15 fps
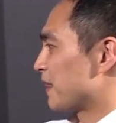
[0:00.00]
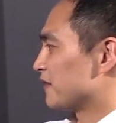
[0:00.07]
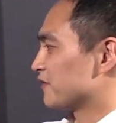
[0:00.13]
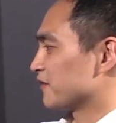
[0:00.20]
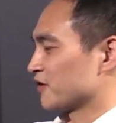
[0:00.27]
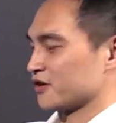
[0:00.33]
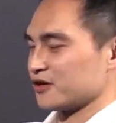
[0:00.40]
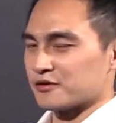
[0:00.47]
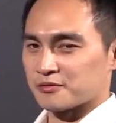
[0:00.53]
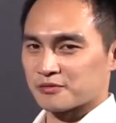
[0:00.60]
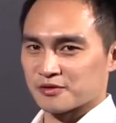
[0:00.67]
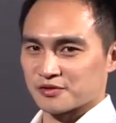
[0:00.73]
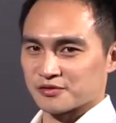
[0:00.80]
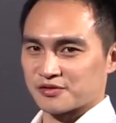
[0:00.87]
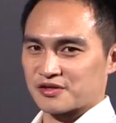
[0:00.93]
for hero
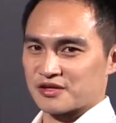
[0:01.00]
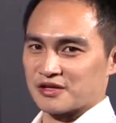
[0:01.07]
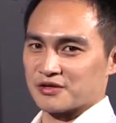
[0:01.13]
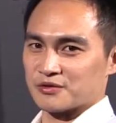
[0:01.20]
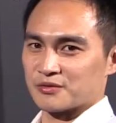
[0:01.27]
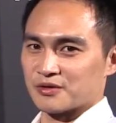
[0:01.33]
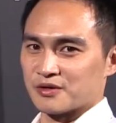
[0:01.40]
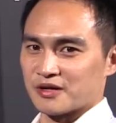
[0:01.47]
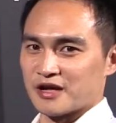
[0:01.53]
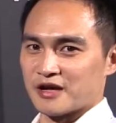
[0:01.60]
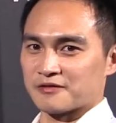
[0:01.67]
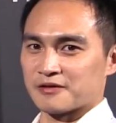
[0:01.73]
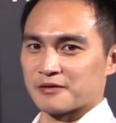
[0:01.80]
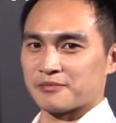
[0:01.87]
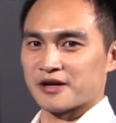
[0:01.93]
Boost, you will
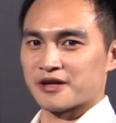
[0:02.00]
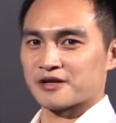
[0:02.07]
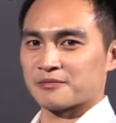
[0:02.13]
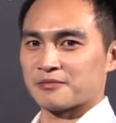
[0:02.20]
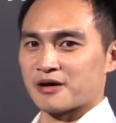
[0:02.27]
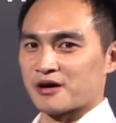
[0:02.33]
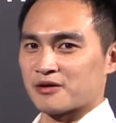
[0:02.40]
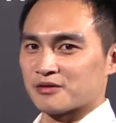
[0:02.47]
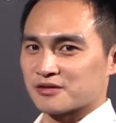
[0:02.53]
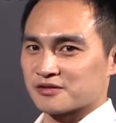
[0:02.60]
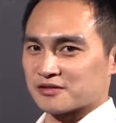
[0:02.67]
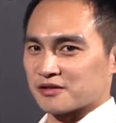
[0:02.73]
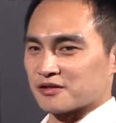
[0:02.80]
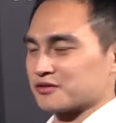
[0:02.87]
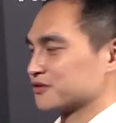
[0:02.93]
have a better power
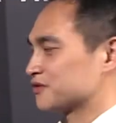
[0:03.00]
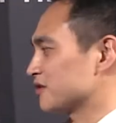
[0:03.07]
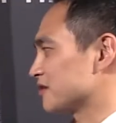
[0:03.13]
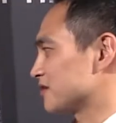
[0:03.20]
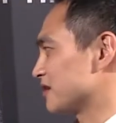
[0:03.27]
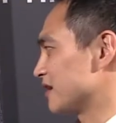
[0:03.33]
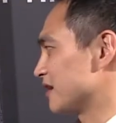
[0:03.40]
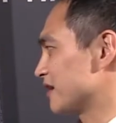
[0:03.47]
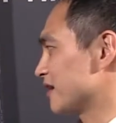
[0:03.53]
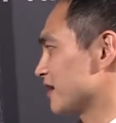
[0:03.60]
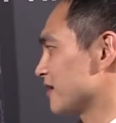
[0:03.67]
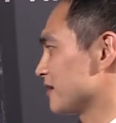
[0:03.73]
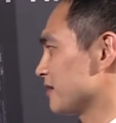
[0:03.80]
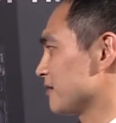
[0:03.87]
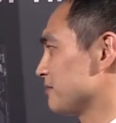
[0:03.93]
solution. You
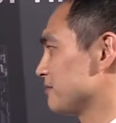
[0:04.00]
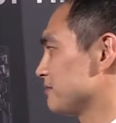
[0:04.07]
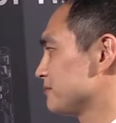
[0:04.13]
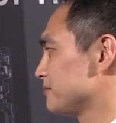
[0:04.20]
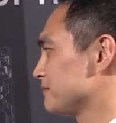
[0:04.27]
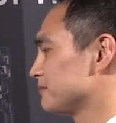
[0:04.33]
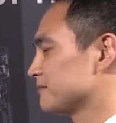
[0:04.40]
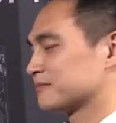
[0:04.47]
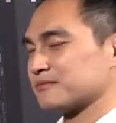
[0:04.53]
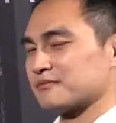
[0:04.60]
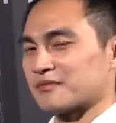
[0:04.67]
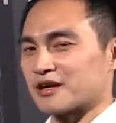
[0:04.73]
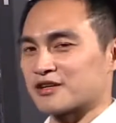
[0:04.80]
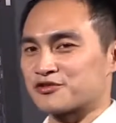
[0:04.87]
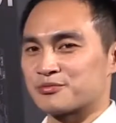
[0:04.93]
got a
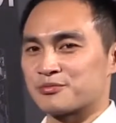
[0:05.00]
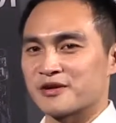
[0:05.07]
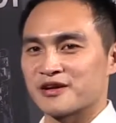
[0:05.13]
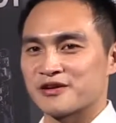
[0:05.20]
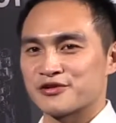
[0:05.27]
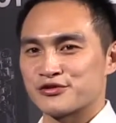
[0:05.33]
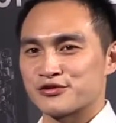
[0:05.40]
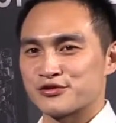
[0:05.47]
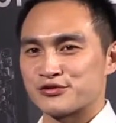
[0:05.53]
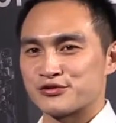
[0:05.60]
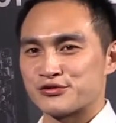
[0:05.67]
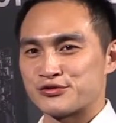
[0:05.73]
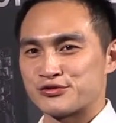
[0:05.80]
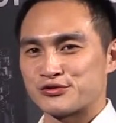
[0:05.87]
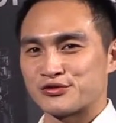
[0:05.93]
much better
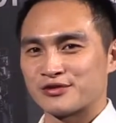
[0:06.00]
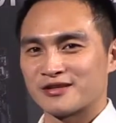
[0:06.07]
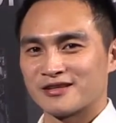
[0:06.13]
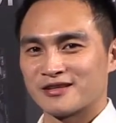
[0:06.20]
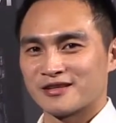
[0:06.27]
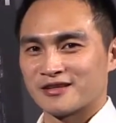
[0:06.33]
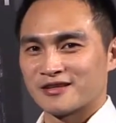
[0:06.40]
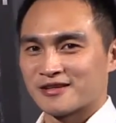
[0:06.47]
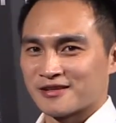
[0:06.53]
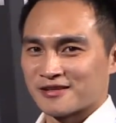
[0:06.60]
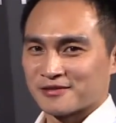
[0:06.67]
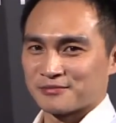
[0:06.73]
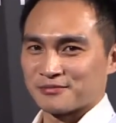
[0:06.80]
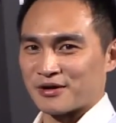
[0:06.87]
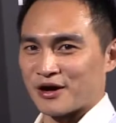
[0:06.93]

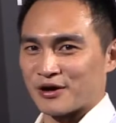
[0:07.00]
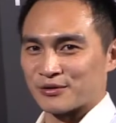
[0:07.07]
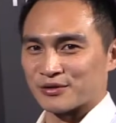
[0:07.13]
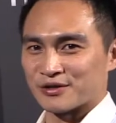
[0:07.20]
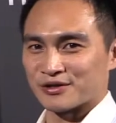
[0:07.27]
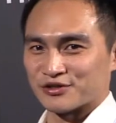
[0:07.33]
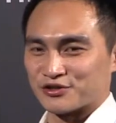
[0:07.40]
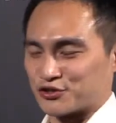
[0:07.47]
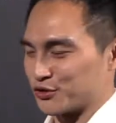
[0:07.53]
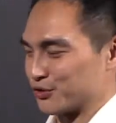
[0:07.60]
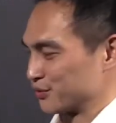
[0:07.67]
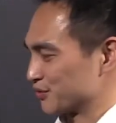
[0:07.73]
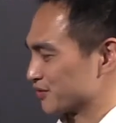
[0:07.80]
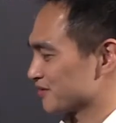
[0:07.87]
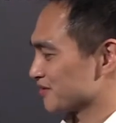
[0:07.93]
power
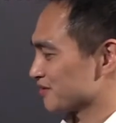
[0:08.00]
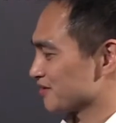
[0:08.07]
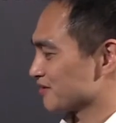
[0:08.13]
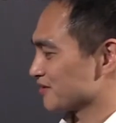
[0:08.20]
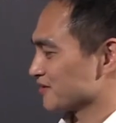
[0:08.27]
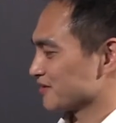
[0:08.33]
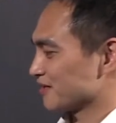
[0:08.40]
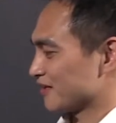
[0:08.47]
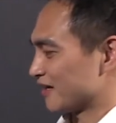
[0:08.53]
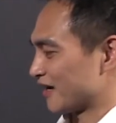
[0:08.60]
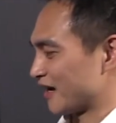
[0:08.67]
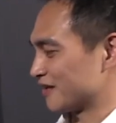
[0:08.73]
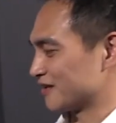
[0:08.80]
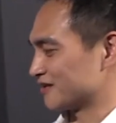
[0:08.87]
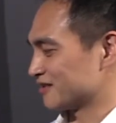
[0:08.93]
chokes,
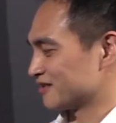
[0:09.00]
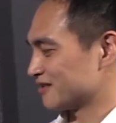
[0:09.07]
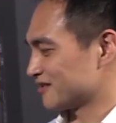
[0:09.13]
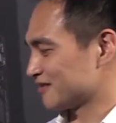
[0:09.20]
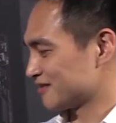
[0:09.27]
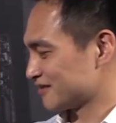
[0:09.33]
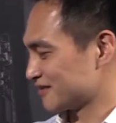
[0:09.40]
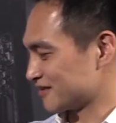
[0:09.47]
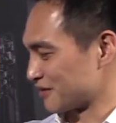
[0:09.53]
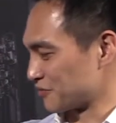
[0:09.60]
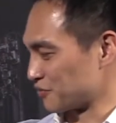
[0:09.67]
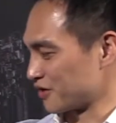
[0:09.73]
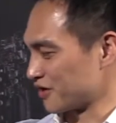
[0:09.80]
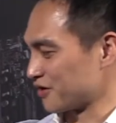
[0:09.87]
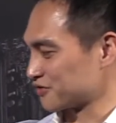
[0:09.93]
and
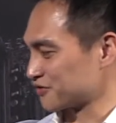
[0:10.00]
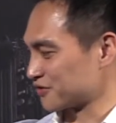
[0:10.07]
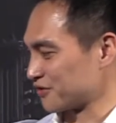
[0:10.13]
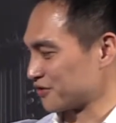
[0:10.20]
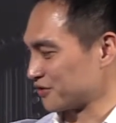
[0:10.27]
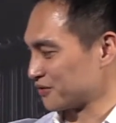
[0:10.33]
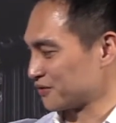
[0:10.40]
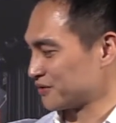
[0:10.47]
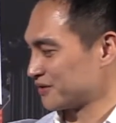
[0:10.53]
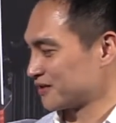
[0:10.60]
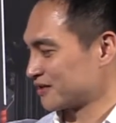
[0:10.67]
we also